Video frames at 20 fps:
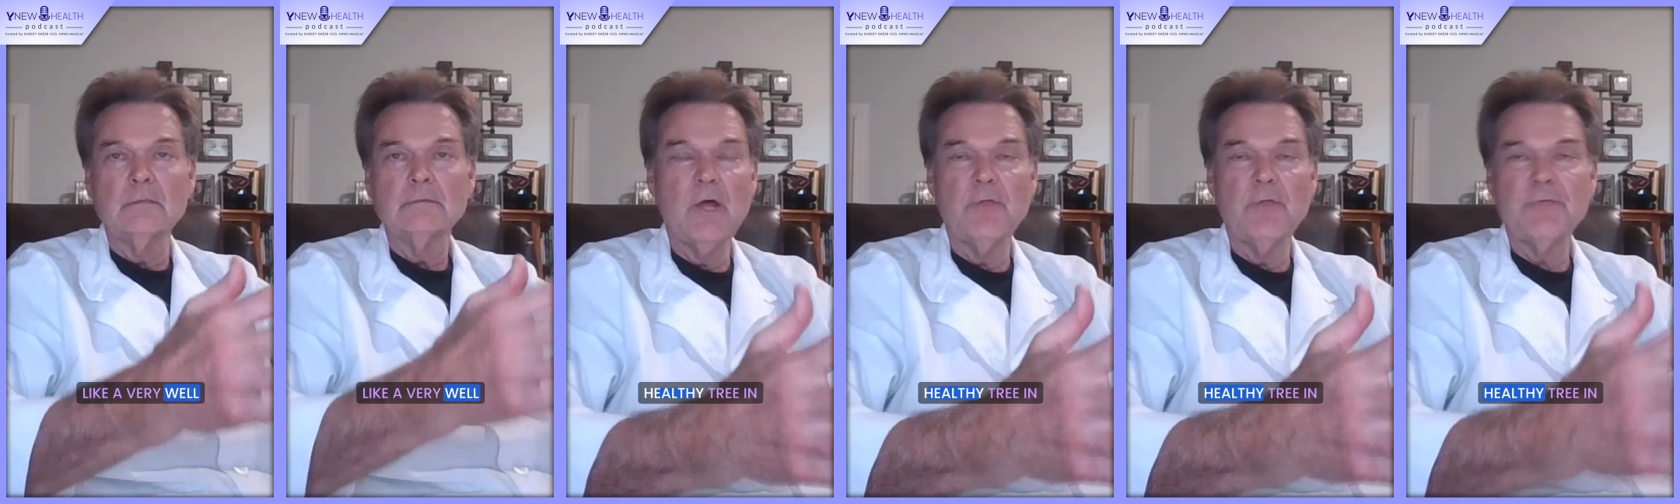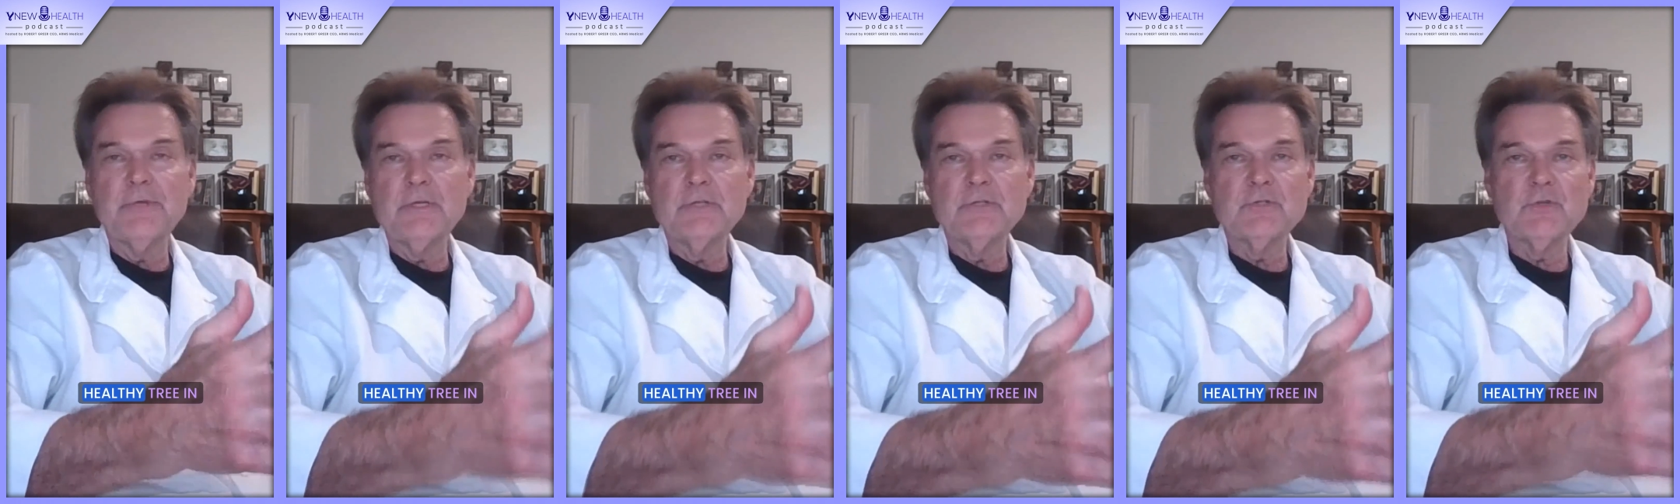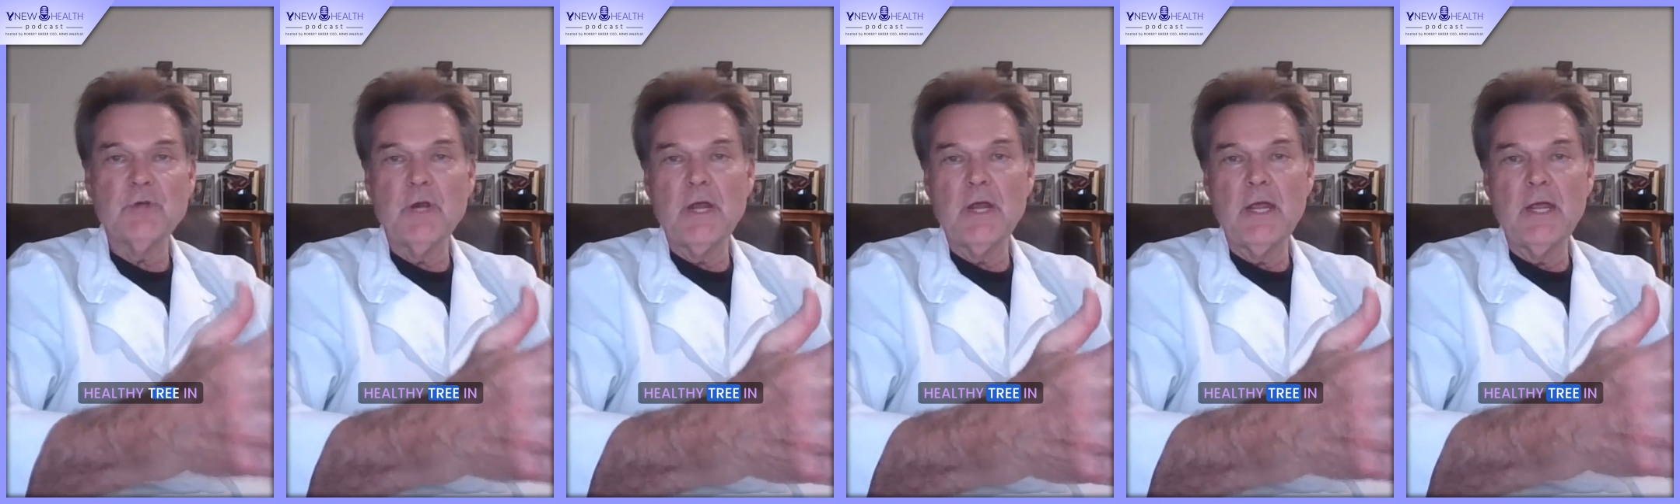healthy
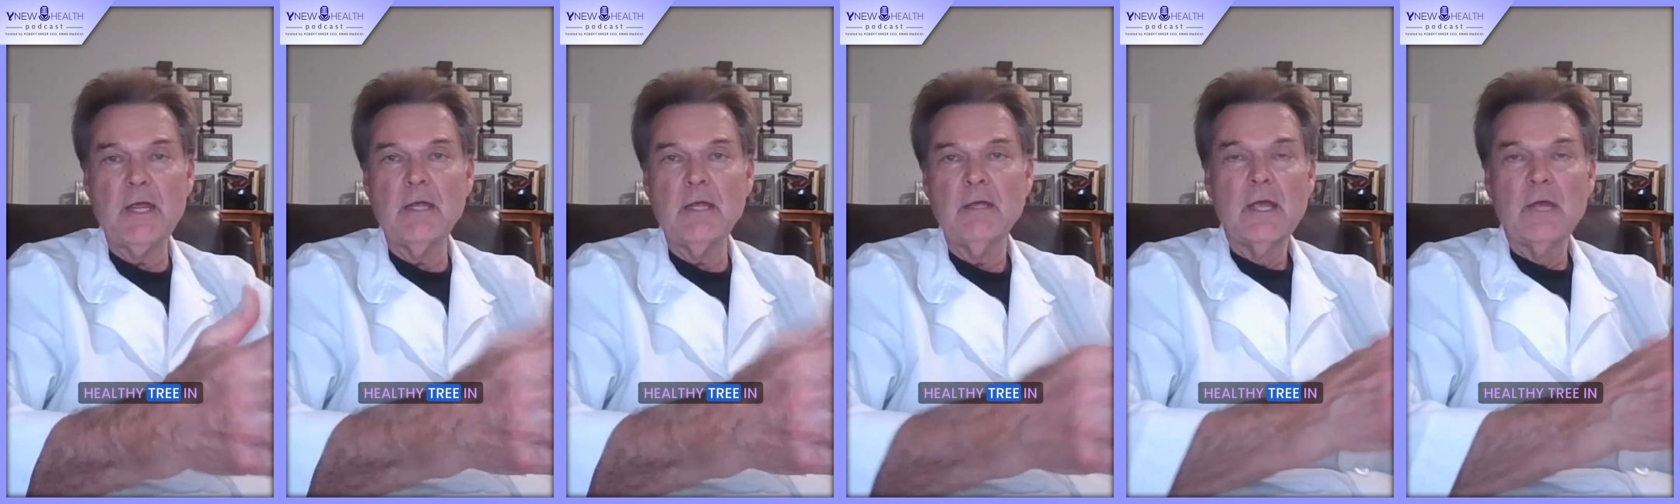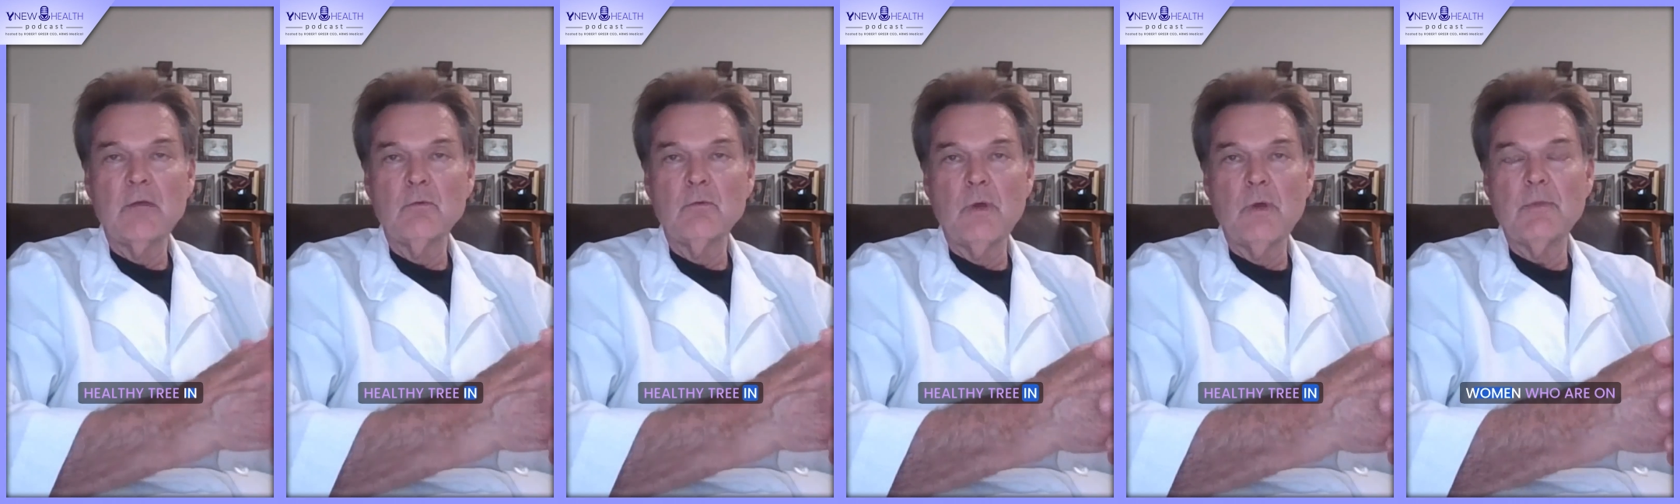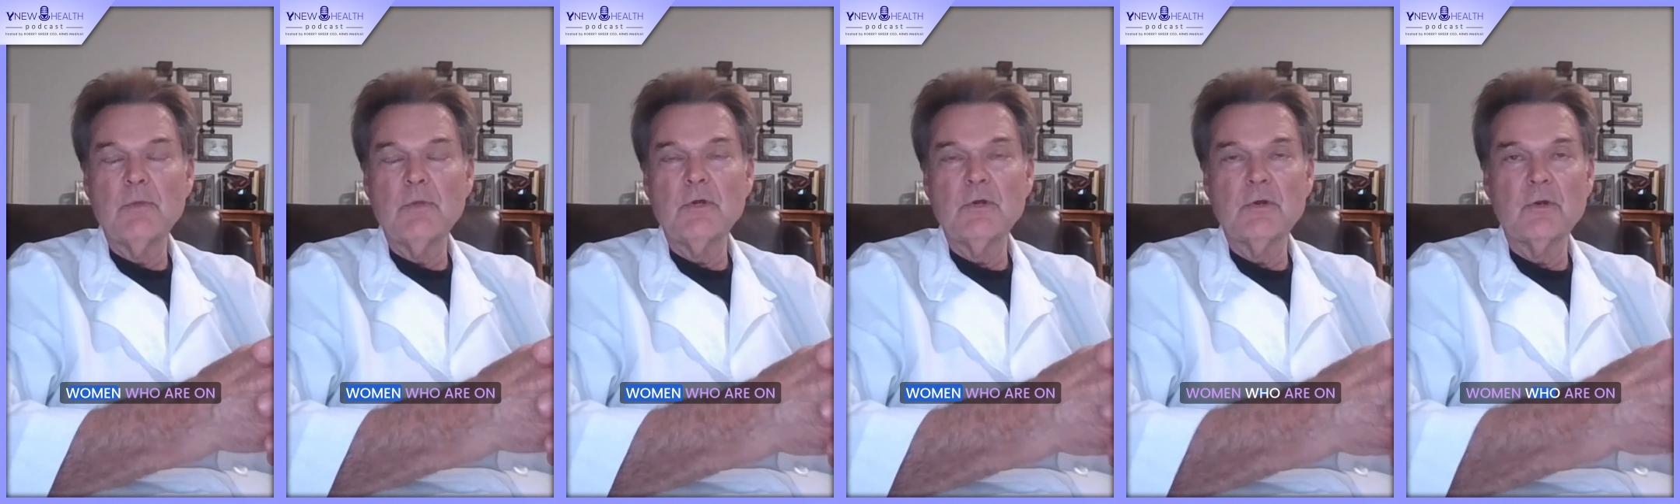tree in
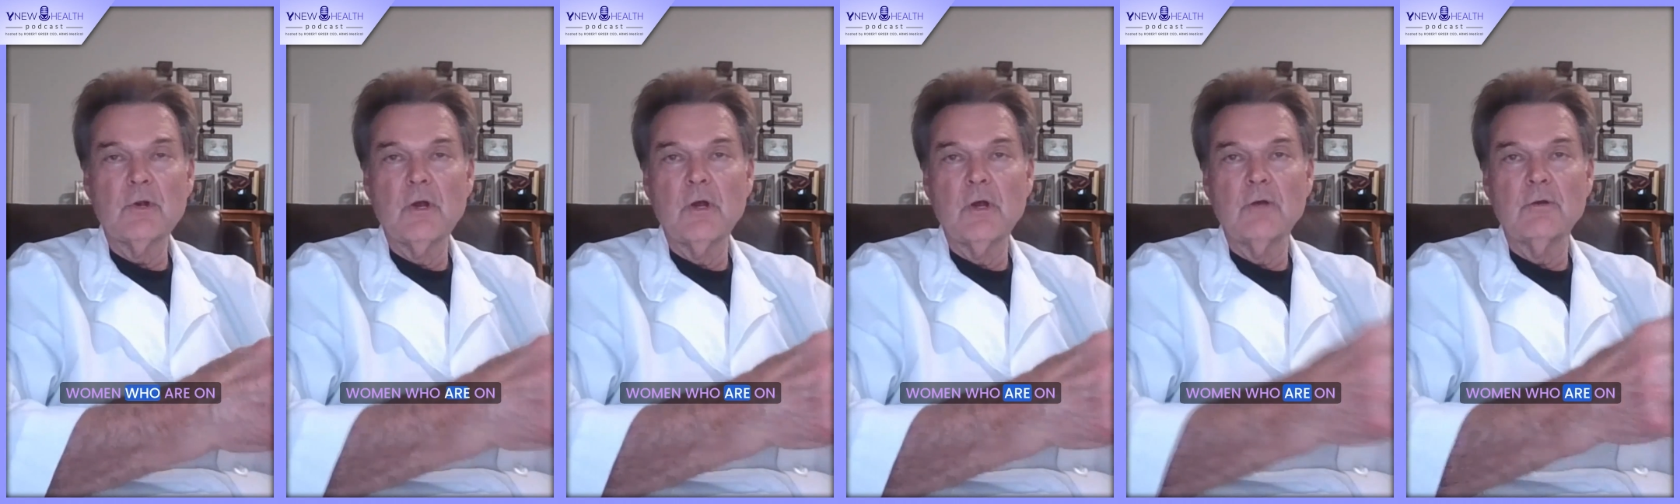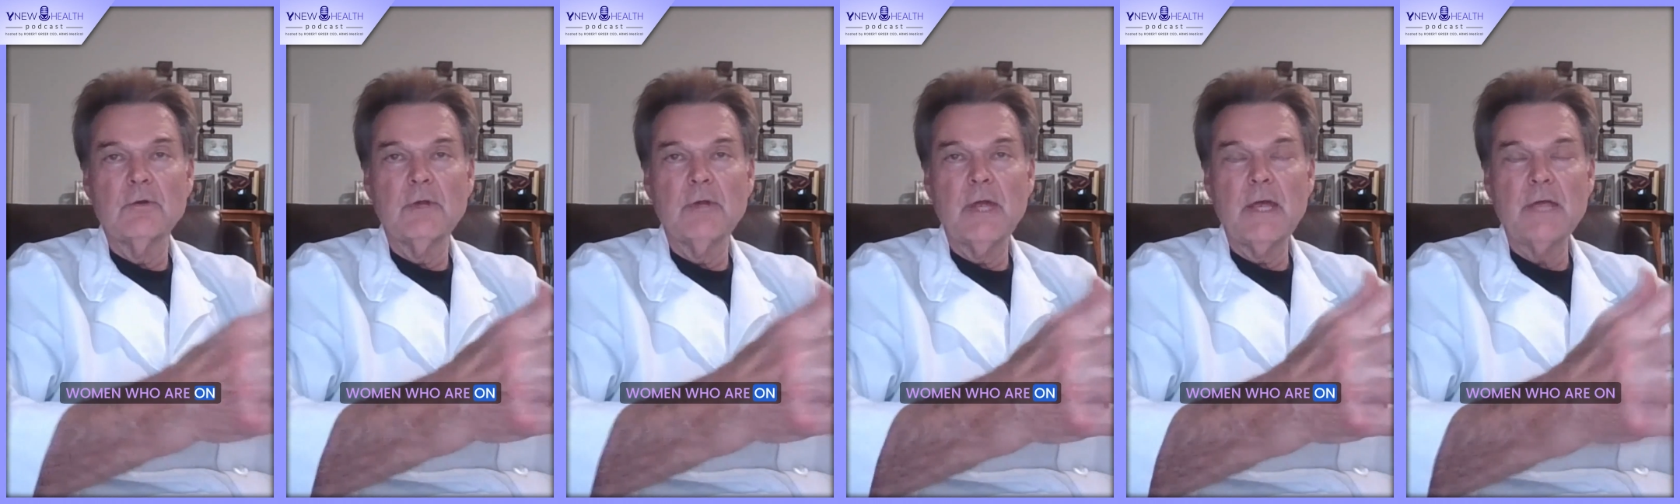women who are on